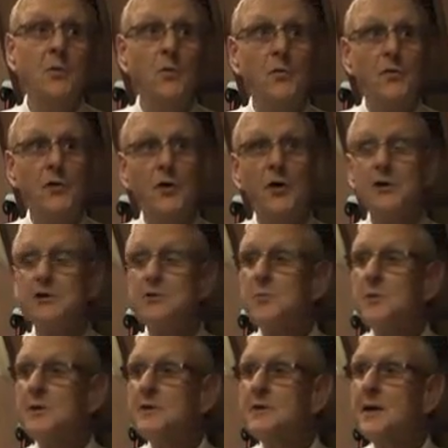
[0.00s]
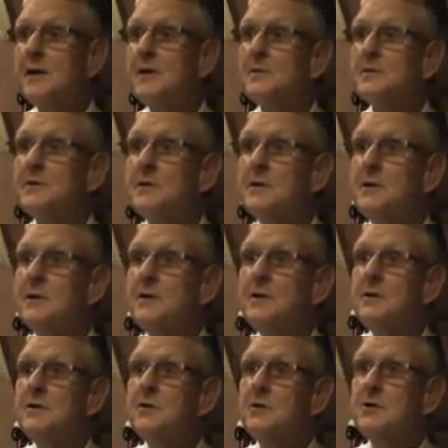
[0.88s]
All the lights went out.
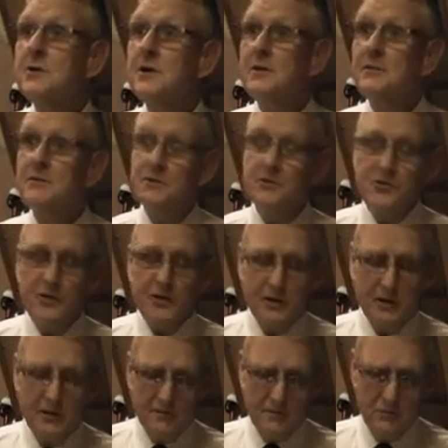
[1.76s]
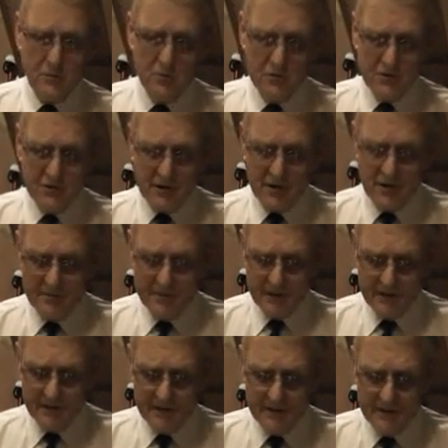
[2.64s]
You could hear a trickle of water
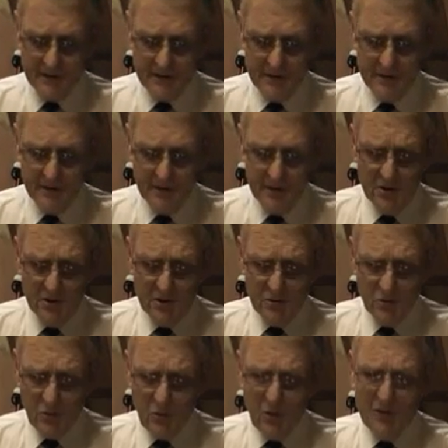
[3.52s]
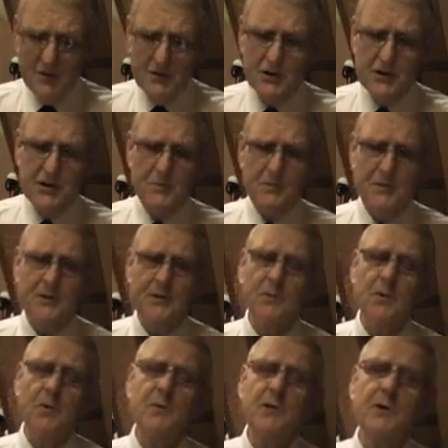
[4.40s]
coming in. We went deep
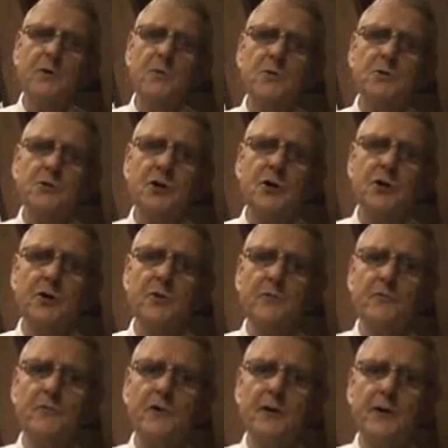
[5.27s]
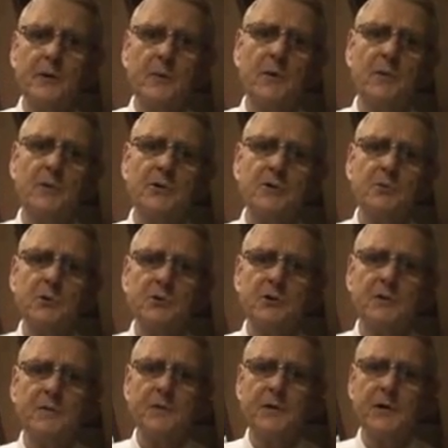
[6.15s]
into what we call silent running, where we
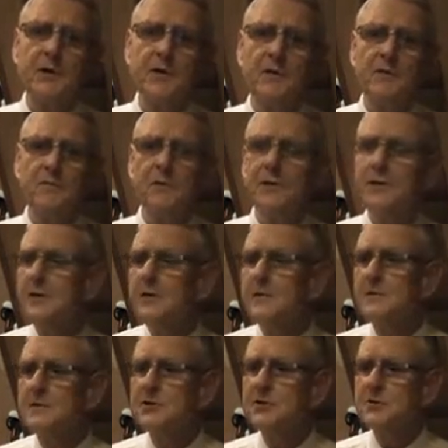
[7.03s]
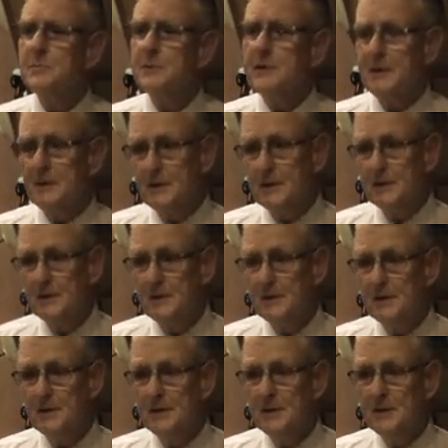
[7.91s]
switch everything off. We don't even speak.
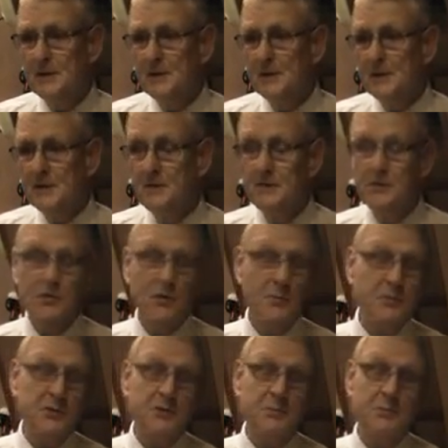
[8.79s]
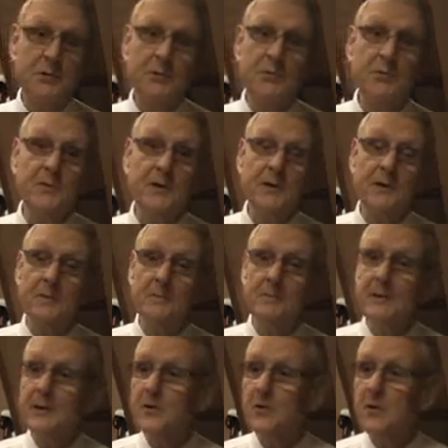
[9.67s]
If you drop a spoon, they can
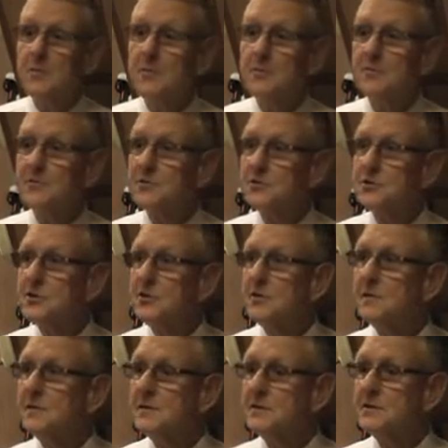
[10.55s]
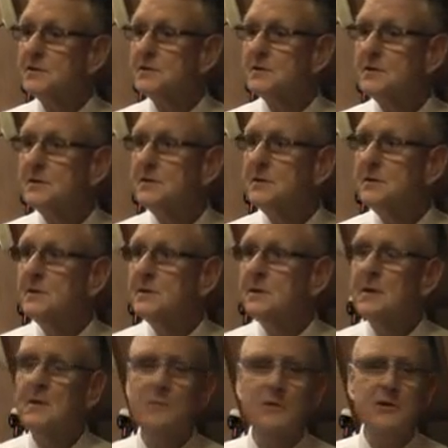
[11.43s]
pick you up on the surface.
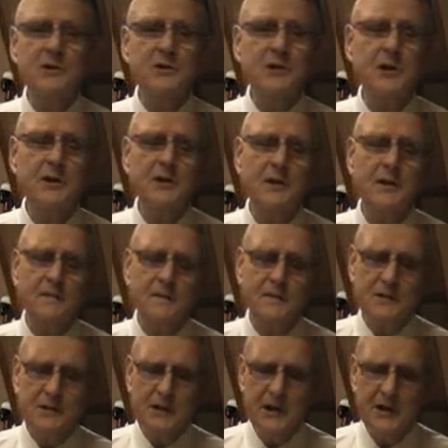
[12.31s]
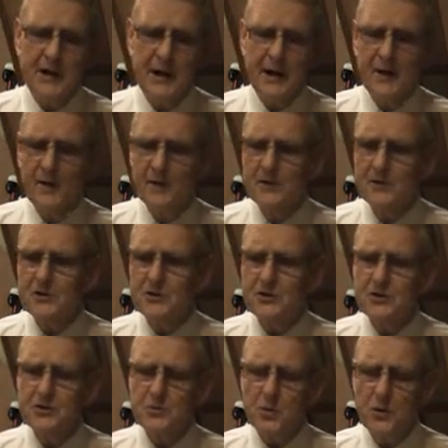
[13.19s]
And we stayed there for 10 hours,
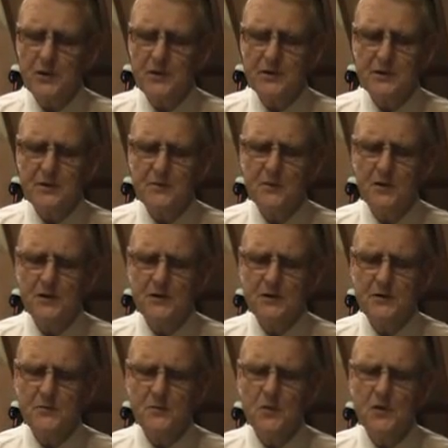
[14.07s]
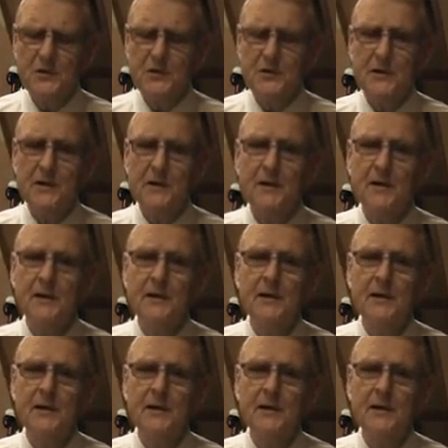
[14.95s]
just waiting.